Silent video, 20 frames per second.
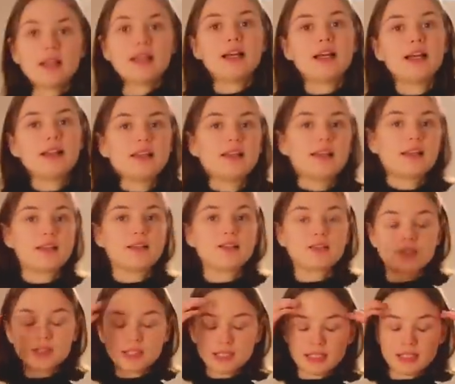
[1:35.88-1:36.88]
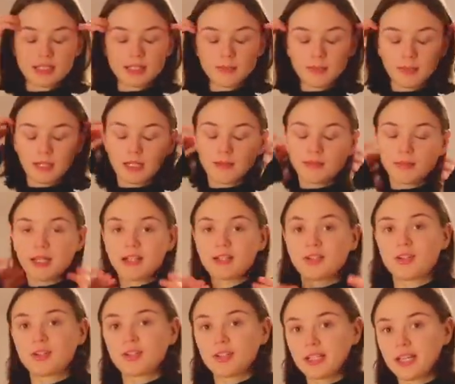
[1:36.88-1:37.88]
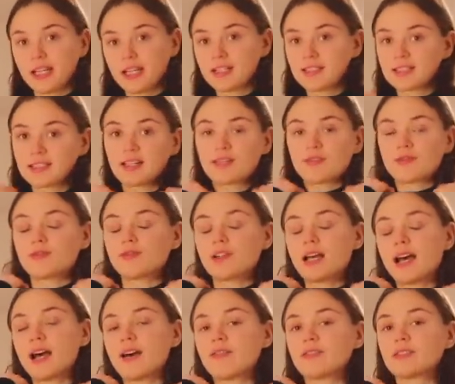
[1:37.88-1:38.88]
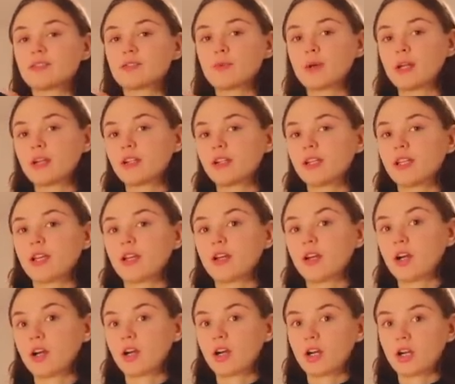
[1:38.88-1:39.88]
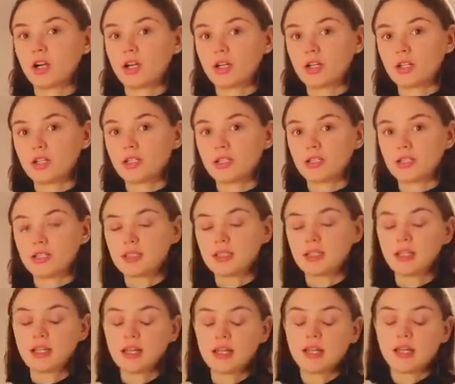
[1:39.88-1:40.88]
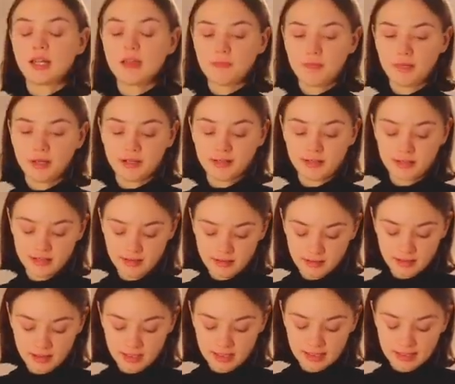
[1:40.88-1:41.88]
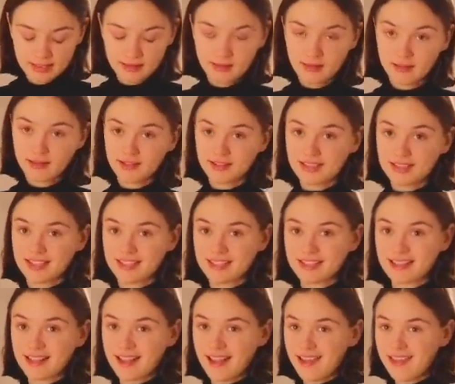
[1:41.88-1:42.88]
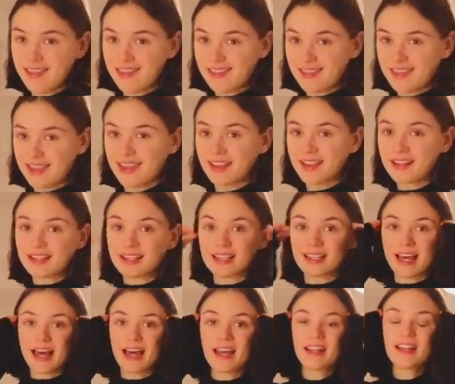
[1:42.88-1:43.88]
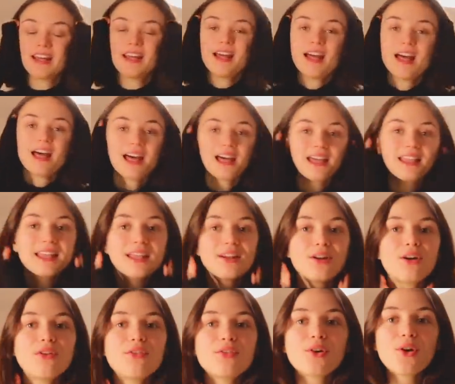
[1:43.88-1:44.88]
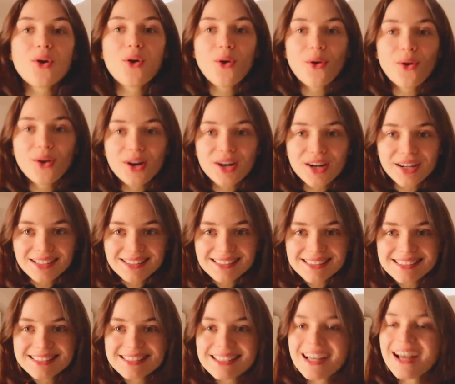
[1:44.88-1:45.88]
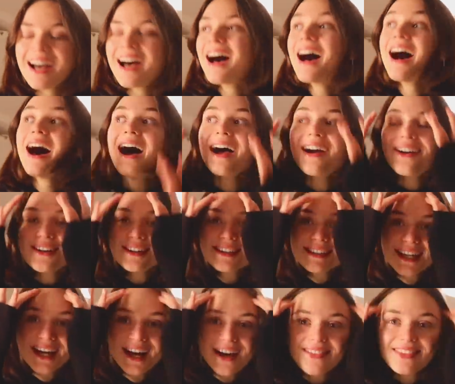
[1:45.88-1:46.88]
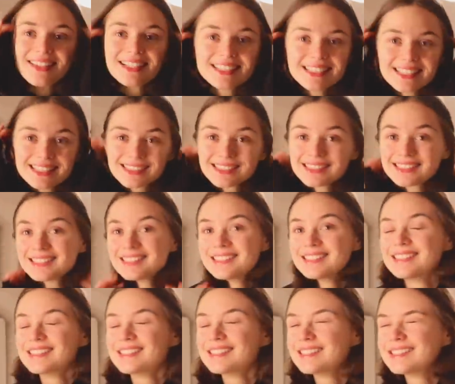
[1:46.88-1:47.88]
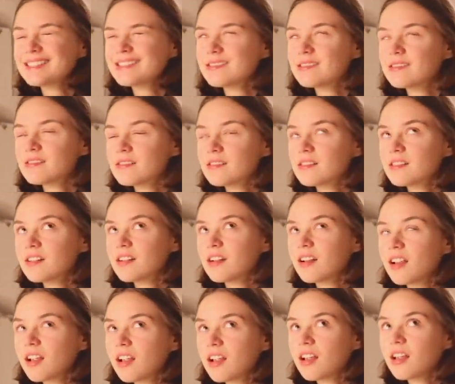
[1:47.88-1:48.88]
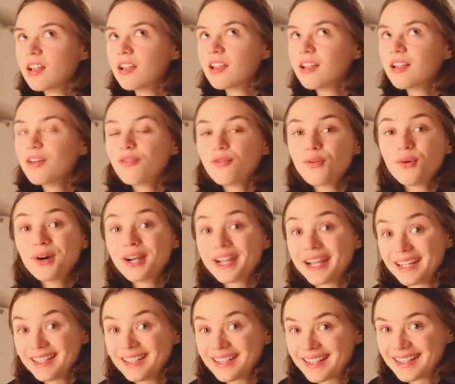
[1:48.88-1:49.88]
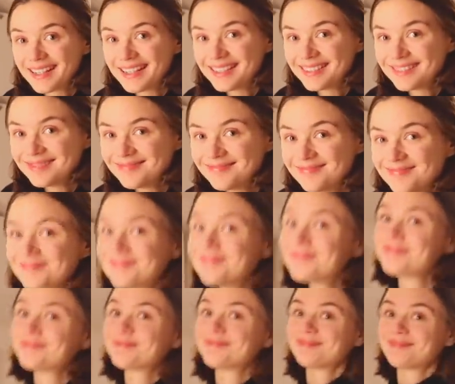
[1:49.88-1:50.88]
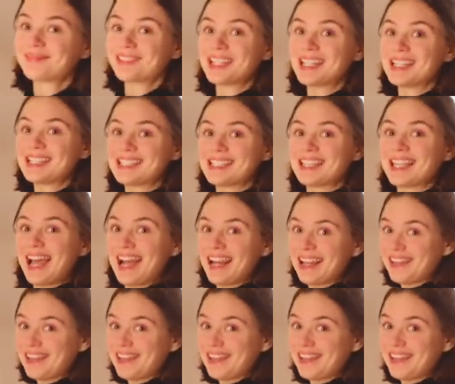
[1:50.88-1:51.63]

and then just a plain black turtleneck because I don't have a sweater like hers but this is the closest thing to that. And then of course, I also have the season 4 haircut. Isn't that